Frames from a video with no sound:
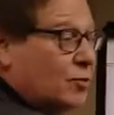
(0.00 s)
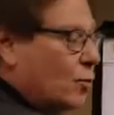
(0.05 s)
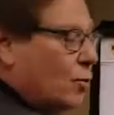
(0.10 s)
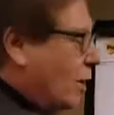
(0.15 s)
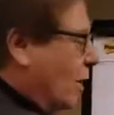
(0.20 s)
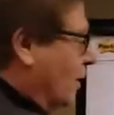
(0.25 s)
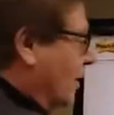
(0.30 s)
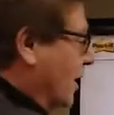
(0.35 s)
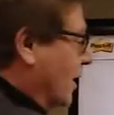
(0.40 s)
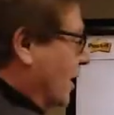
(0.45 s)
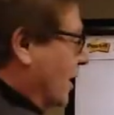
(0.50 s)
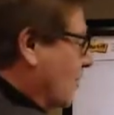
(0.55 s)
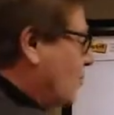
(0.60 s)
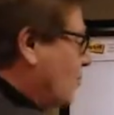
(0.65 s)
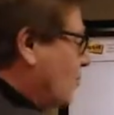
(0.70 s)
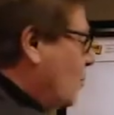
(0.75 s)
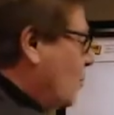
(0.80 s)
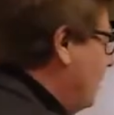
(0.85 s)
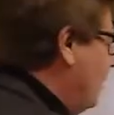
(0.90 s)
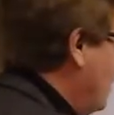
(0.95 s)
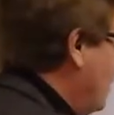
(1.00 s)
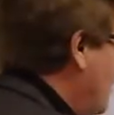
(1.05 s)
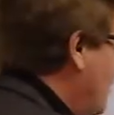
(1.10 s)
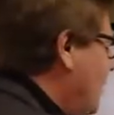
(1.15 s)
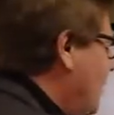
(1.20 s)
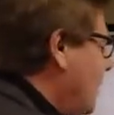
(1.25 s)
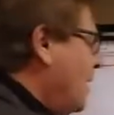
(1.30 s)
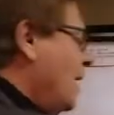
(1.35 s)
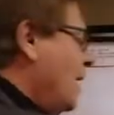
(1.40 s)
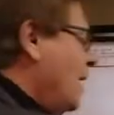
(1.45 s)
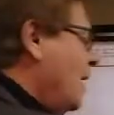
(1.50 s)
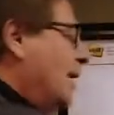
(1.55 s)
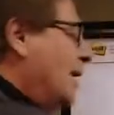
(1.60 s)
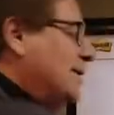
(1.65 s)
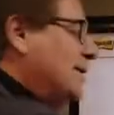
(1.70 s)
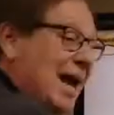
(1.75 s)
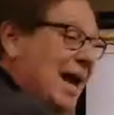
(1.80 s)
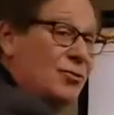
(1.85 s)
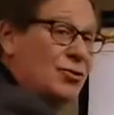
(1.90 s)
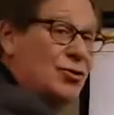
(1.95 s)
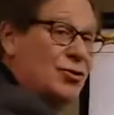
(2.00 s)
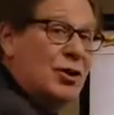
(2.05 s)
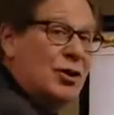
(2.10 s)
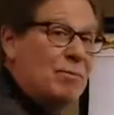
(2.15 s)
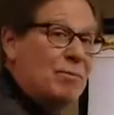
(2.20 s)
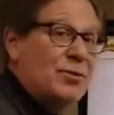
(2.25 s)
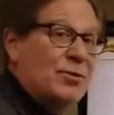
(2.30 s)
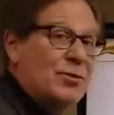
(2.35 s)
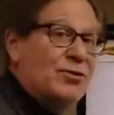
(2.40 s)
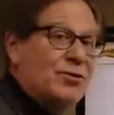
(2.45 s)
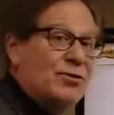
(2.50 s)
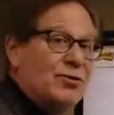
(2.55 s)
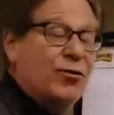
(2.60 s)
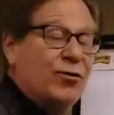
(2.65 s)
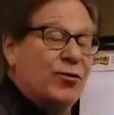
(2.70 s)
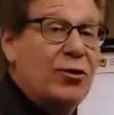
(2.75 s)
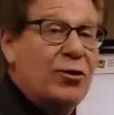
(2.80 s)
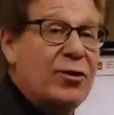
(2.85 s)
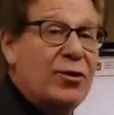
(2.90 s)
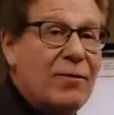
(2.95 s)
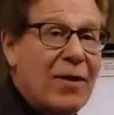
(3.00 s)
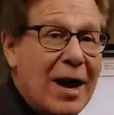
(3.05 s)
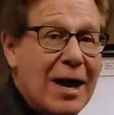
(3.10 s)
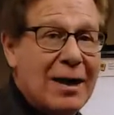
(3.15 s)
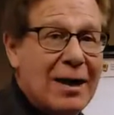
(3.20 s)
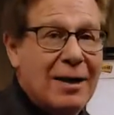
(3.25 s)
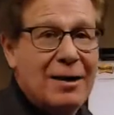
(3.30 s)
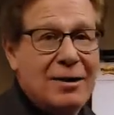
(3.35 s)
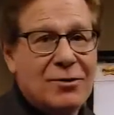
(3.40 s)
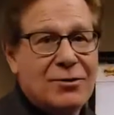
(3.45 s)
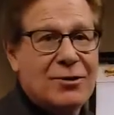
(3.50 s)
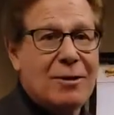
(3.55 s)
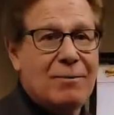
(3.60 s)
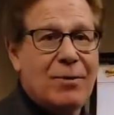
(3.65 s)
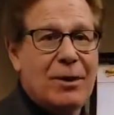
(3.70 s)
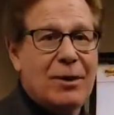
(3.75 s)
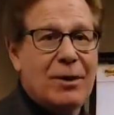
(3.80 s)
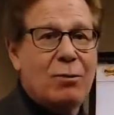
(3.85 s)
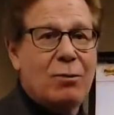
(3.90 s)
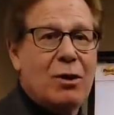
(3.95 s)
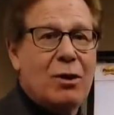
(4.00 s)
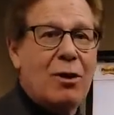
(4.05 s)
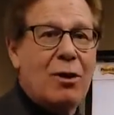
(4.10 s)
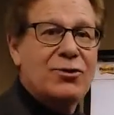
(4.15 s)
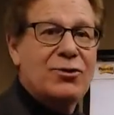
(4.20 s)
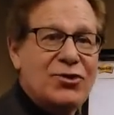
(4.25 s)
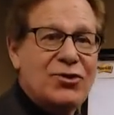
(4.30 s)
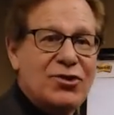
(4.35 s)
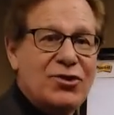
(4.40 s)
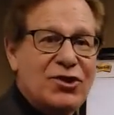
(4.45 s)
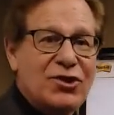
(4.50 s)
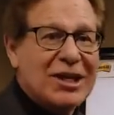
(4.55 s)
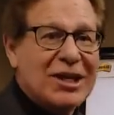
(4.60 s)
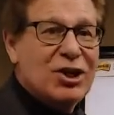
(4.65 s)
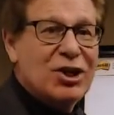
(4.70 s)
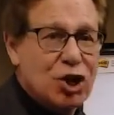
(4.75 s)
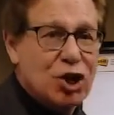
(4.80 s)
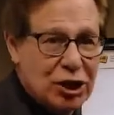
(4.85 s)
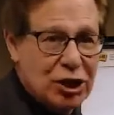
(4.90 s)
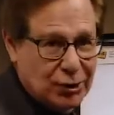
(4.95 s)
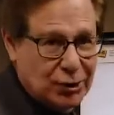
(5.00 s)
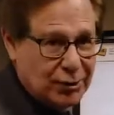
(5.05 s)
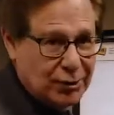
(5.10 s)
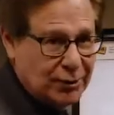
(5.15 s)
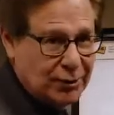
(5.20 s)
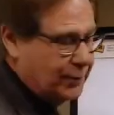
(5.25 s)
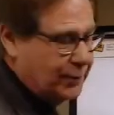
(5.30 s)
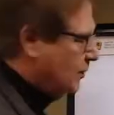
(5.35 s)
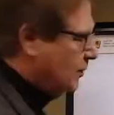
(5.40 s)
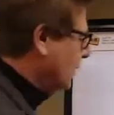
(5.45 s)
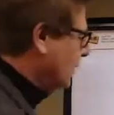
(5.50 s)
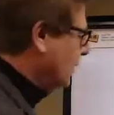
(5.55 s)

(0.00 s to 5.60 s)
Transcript: square. Guess what? A township is further divided into something we call sections.